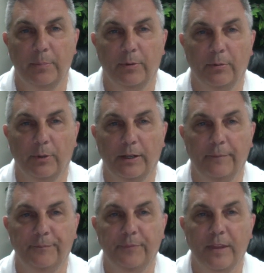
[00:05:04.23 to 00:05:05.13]
3.
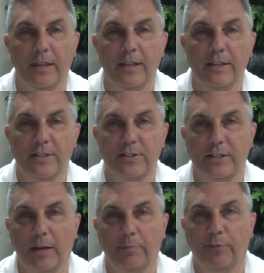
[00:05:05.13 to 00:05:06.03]

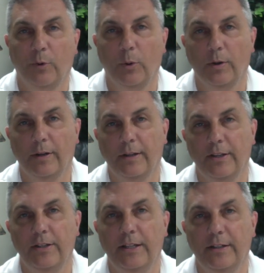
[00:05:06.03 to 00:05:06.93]
Step 4,
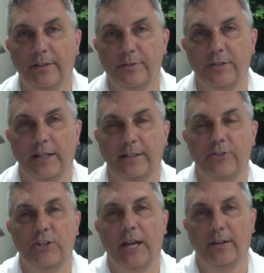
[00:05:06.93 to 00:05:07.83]
you need to understand the
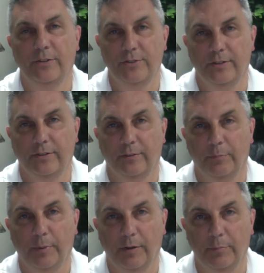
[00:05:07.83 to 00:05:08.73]
challenges
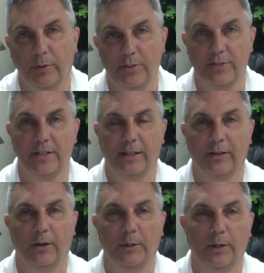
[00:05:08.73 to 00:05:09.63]
of purchasing an
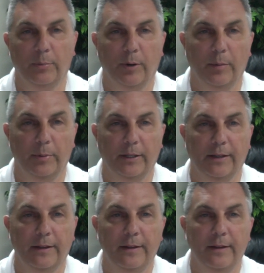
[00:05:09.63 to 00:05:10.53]
REO property.
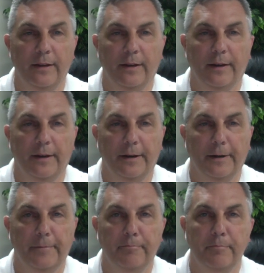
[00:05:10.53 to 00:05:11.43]

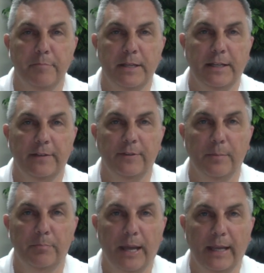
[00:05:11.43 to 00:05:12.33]
Many of the
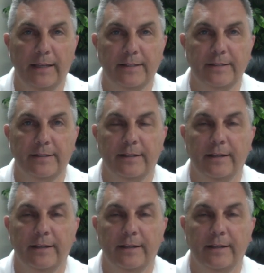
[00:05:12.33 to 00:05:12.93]
banks